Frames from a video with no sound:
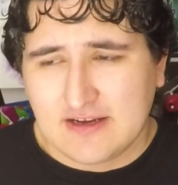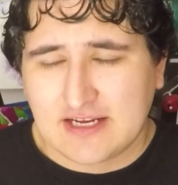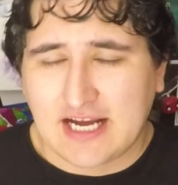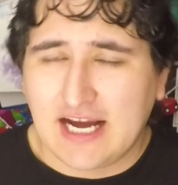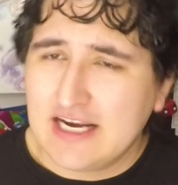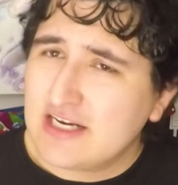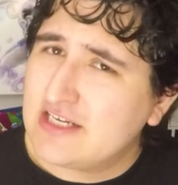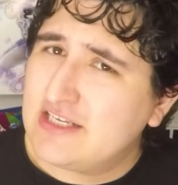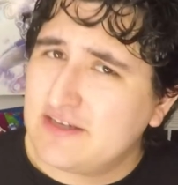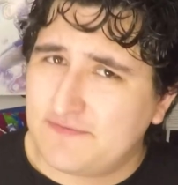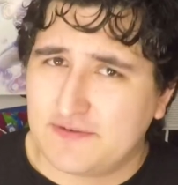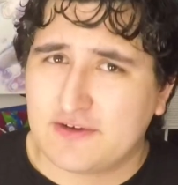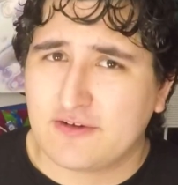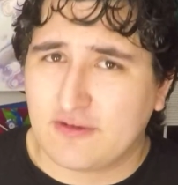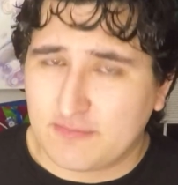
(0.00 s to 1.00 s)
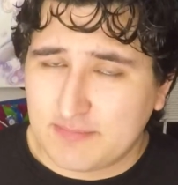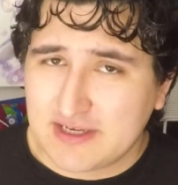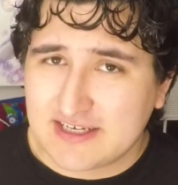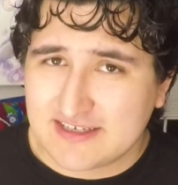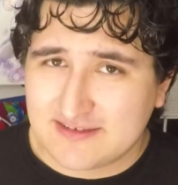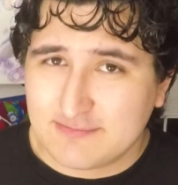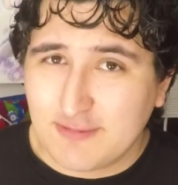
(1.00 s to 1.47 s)
kind of difficult
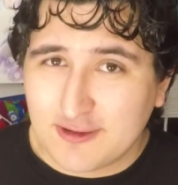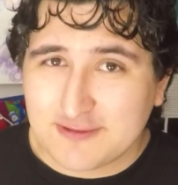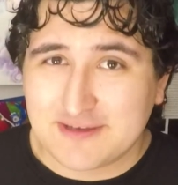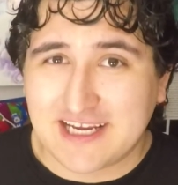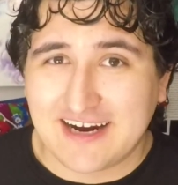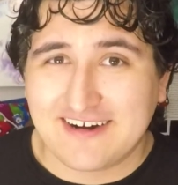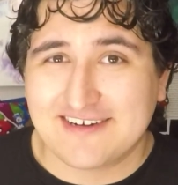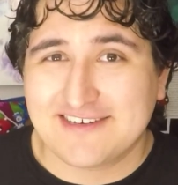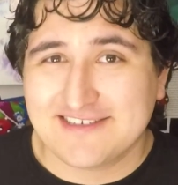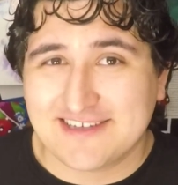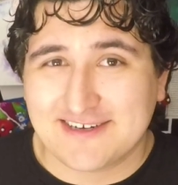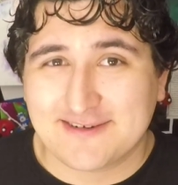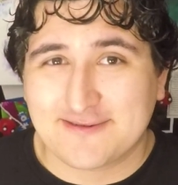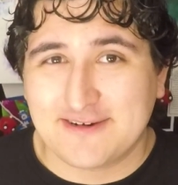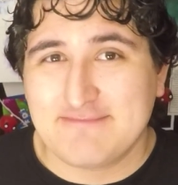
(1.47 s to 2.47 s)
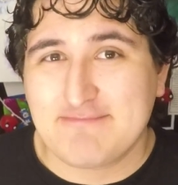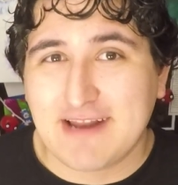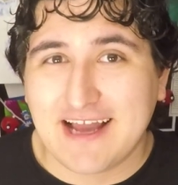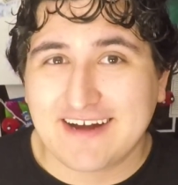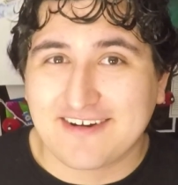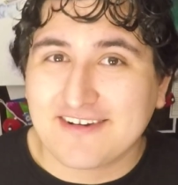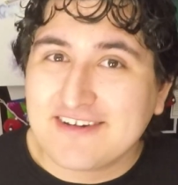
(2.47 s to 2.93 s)
because most characters that are
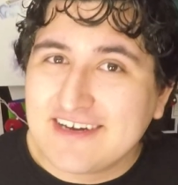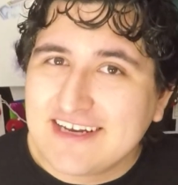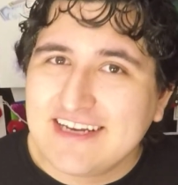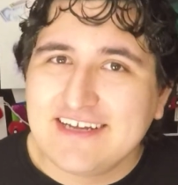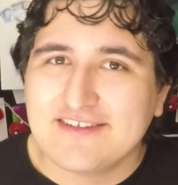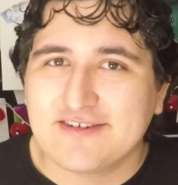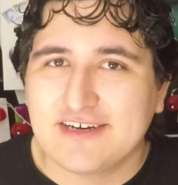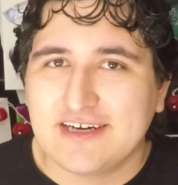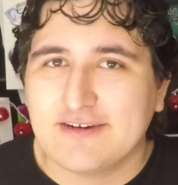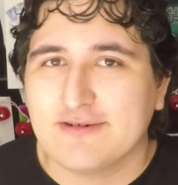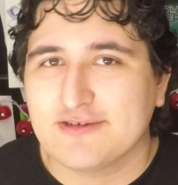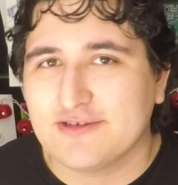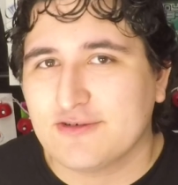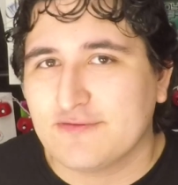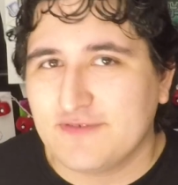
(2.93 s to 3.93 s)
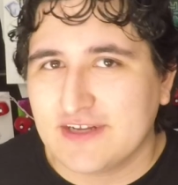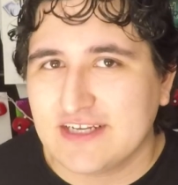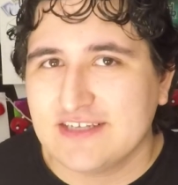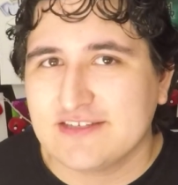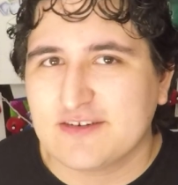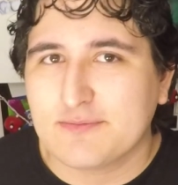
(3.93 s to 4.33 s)
green-black are neither heroes nor villains.